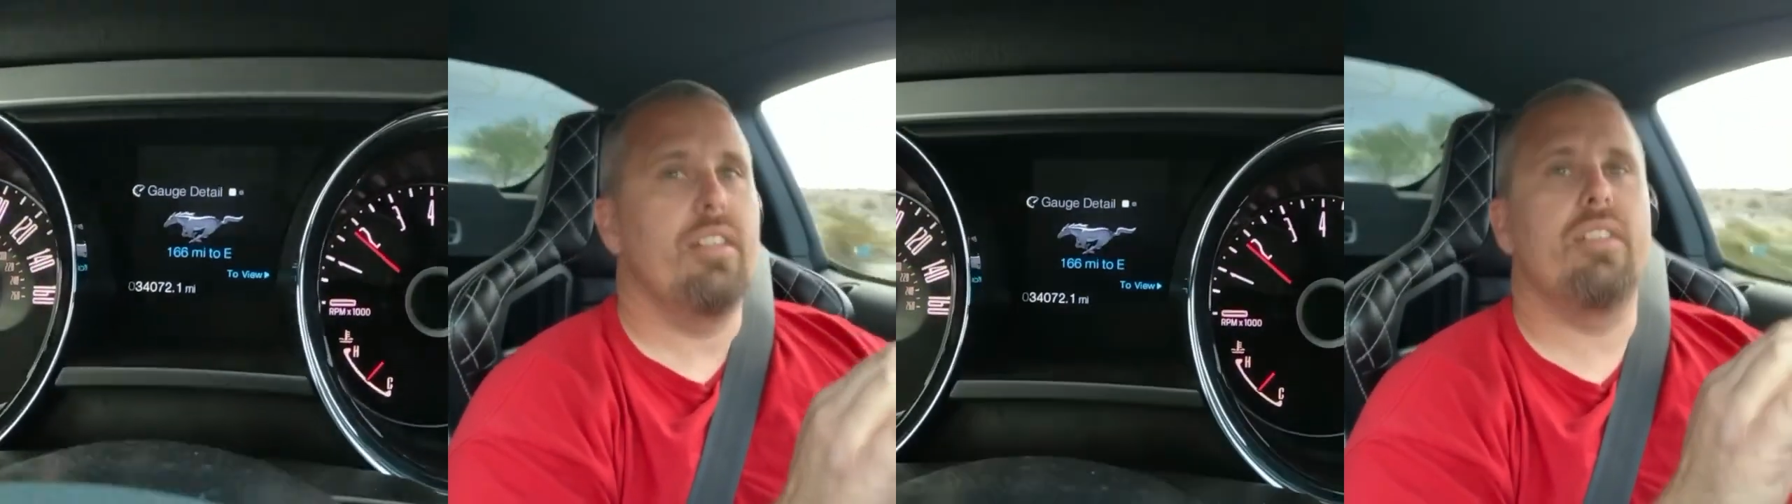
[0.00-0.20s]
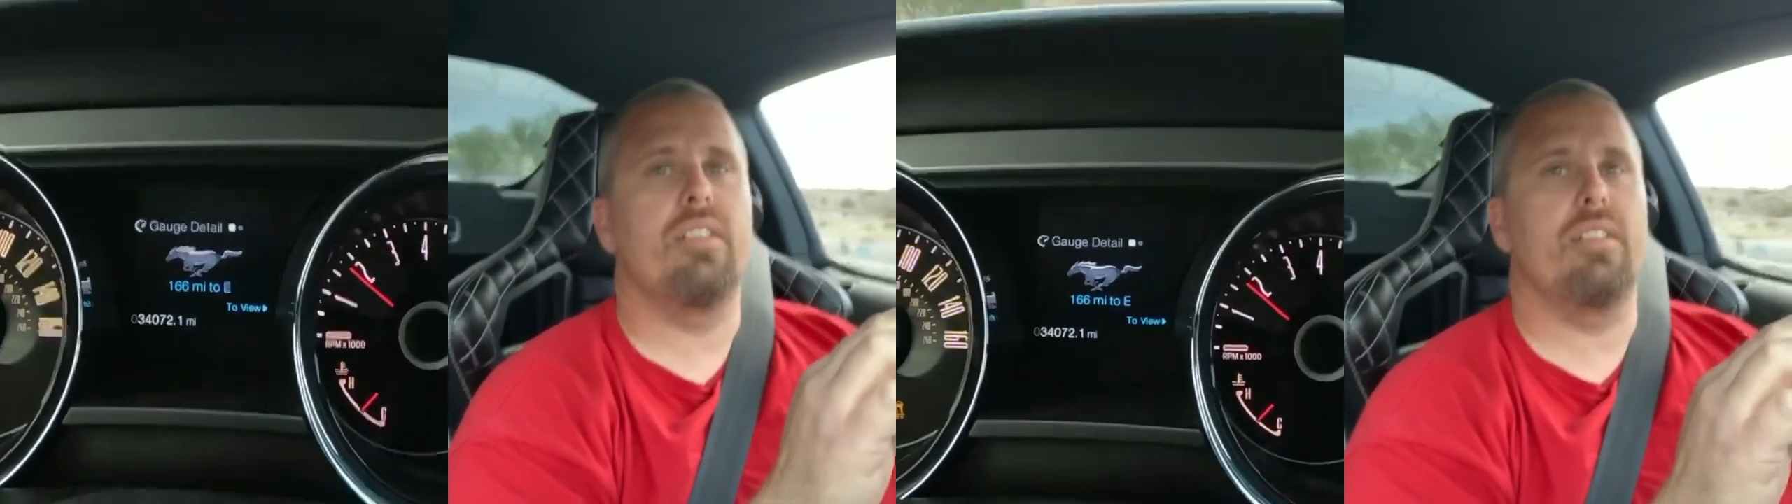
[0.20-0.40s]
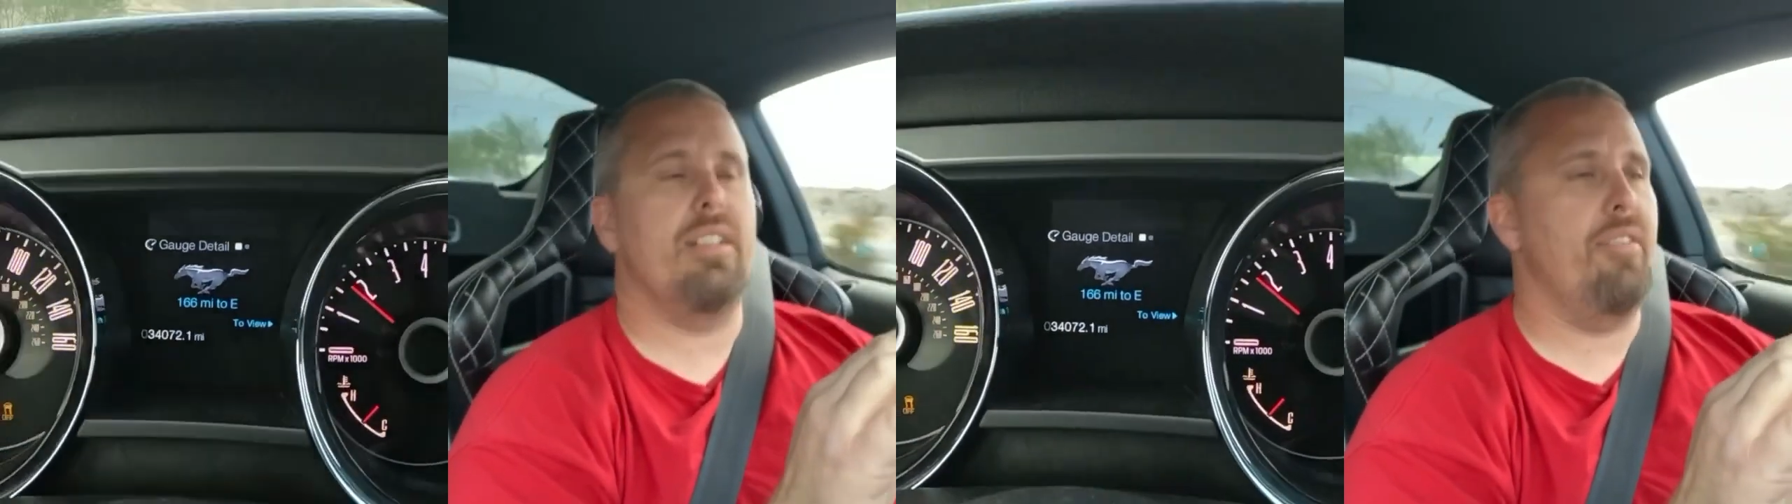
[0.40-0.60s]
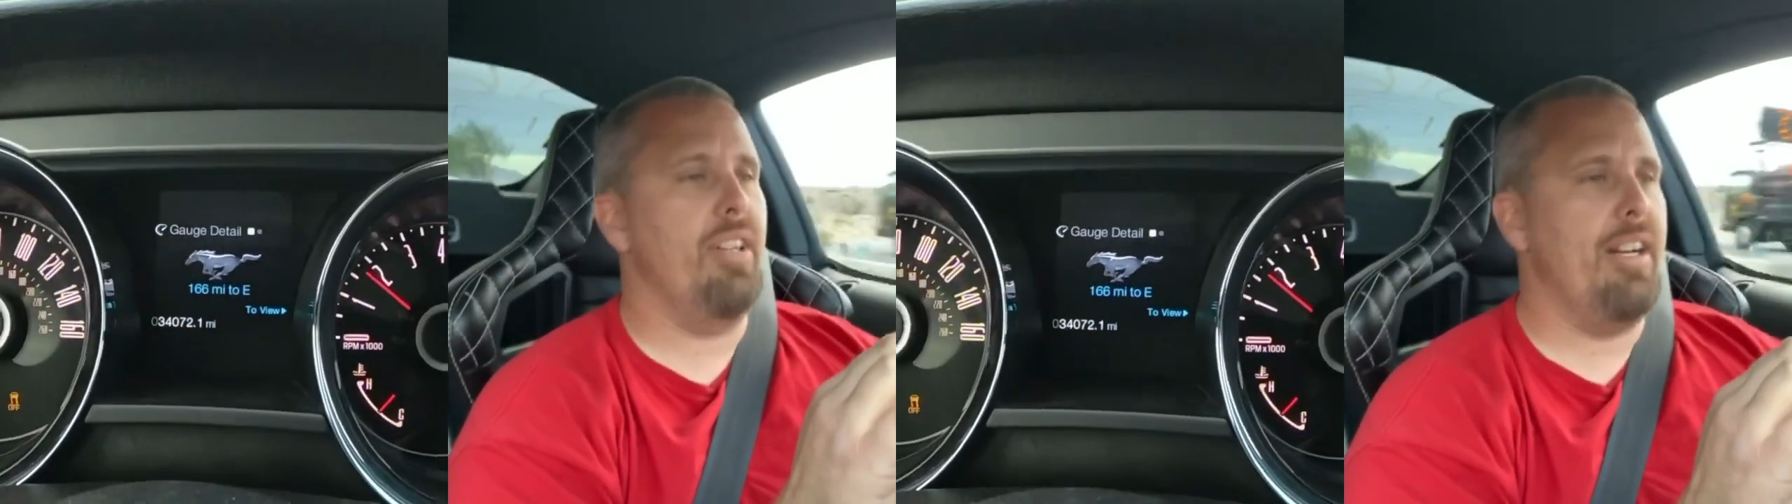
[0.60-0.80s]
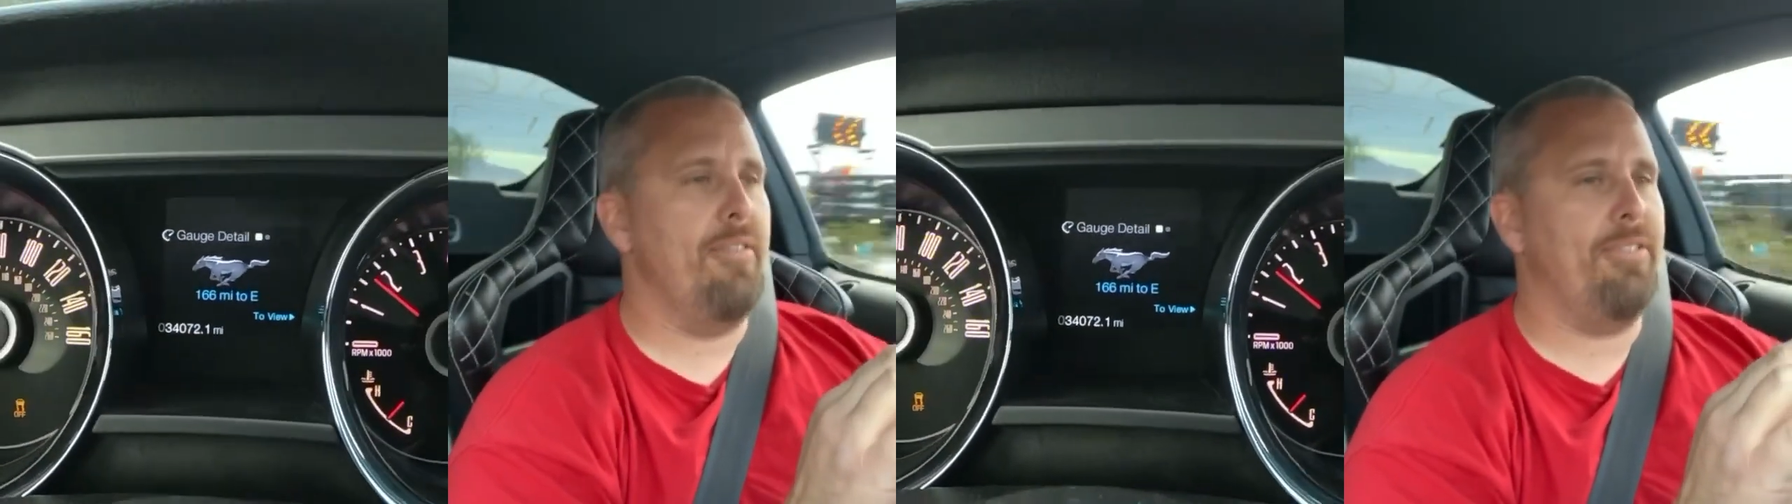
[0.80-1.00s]
It really
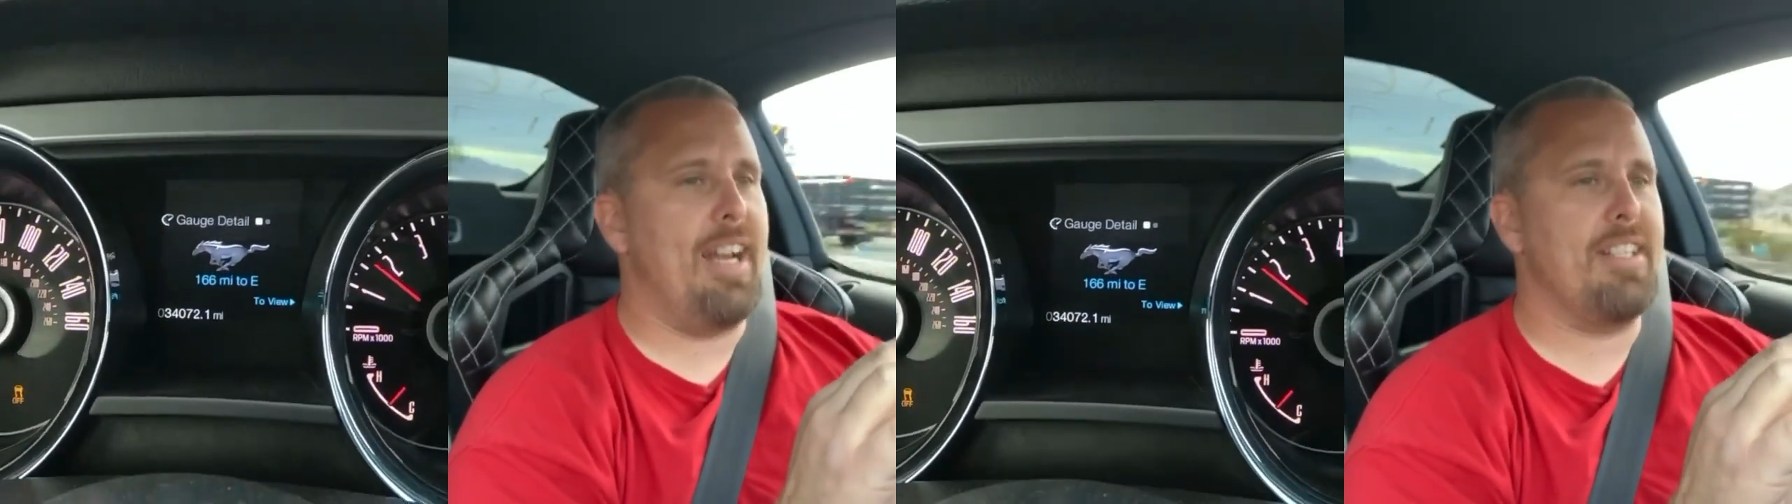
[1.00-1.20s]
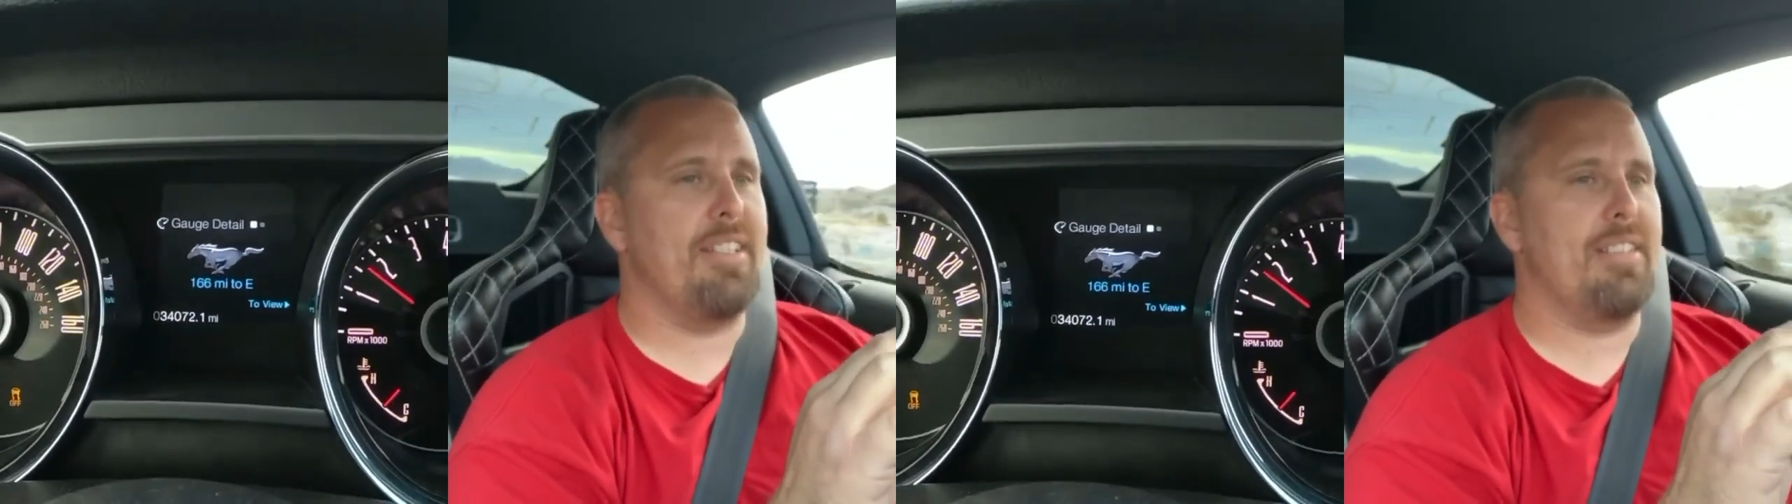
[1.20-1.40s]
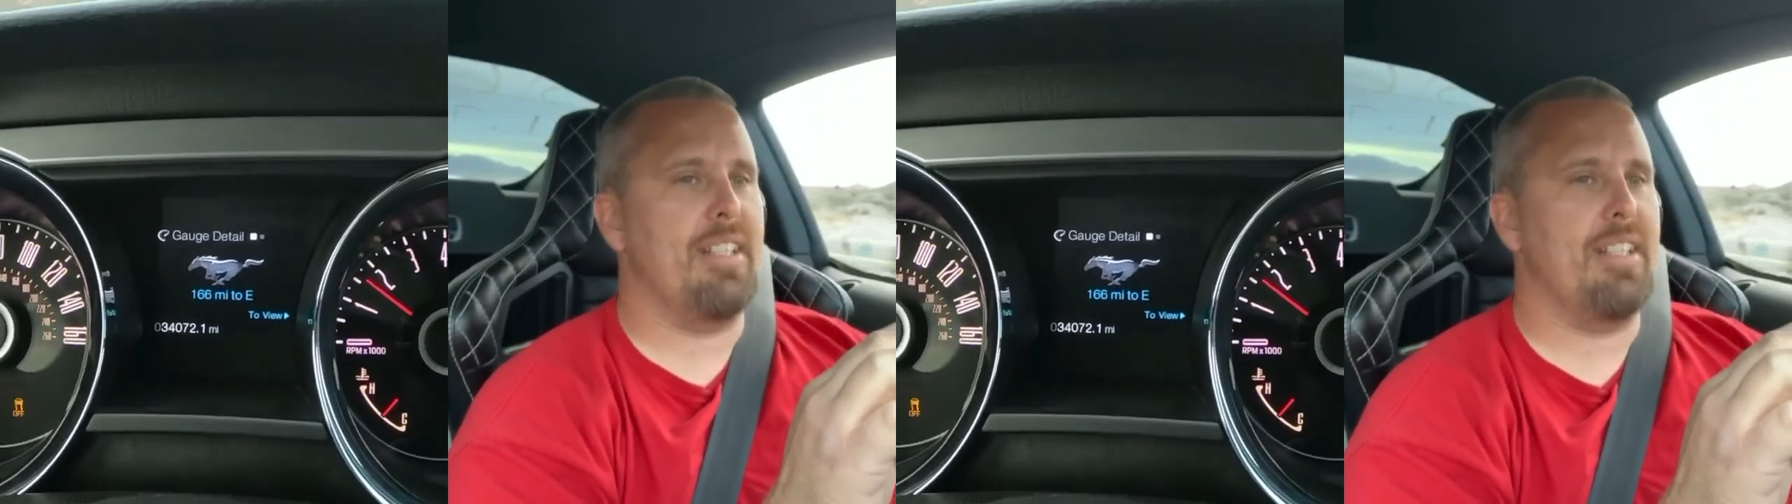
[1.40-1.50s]
didn't flash, just